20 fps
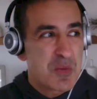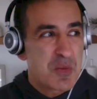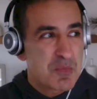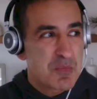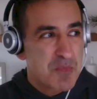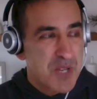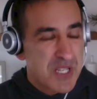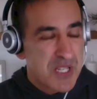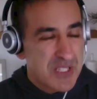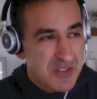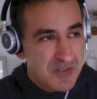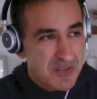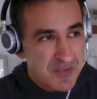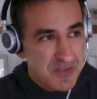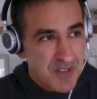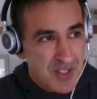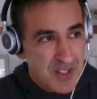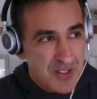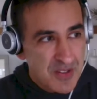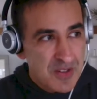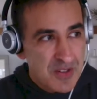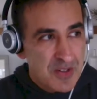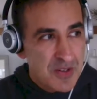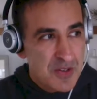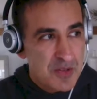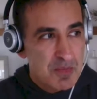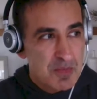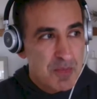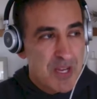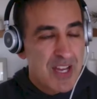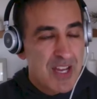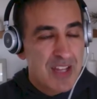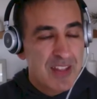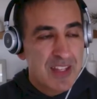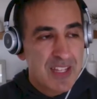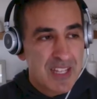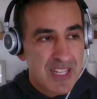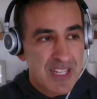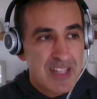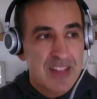but to follow their own path
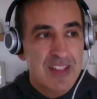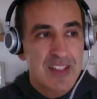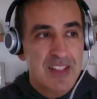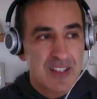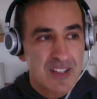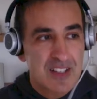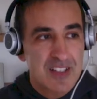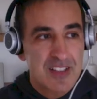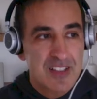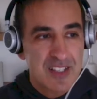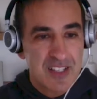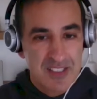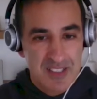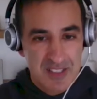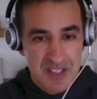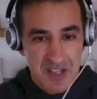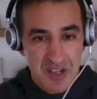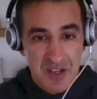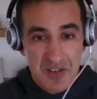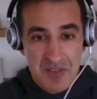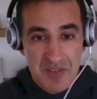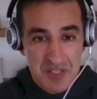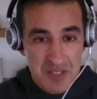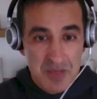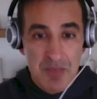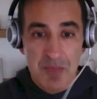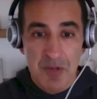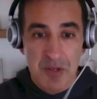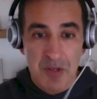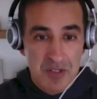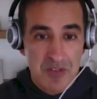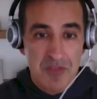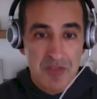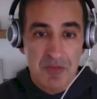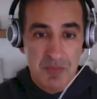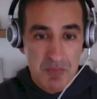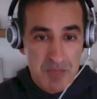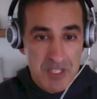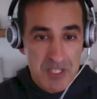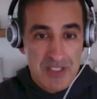in the context of a supportive
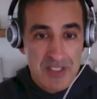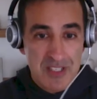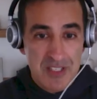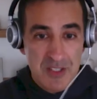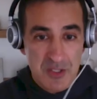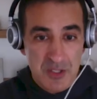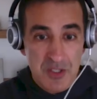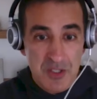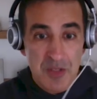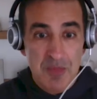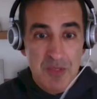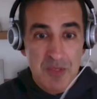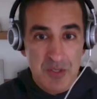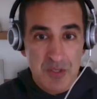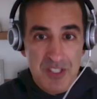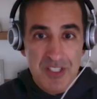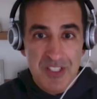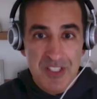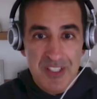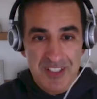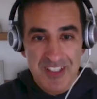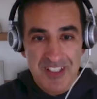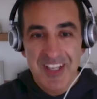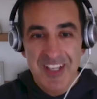mixed-age community.